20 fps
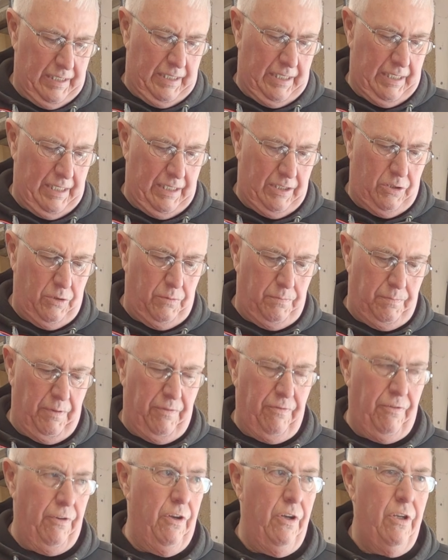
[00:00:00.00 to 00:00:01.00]
That should
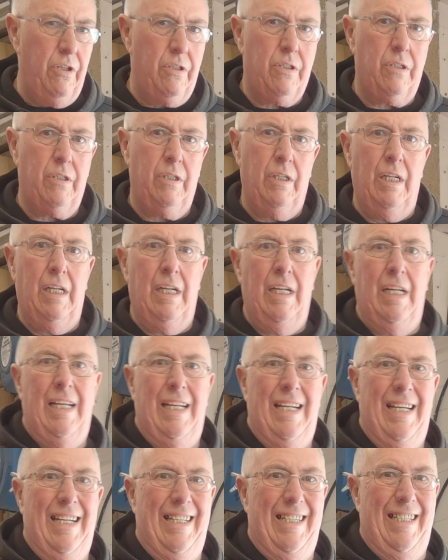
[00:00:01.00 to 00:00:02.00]
be first,
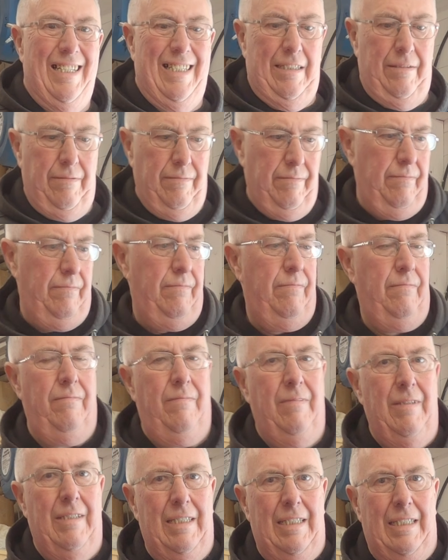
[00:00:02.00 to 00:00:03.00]
and
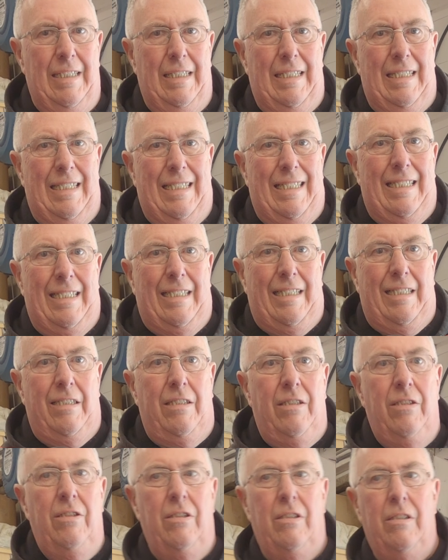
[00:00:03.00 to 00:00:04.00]
I
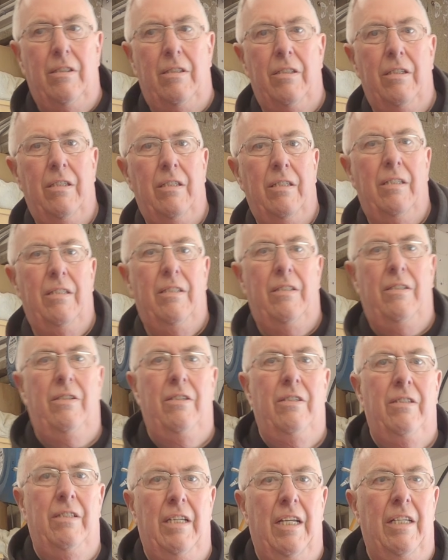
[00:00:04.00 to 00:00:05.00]
cannot
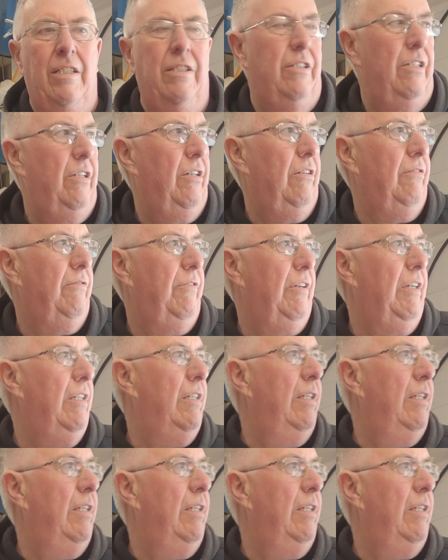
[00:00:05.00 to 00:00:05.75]
turn the engine over.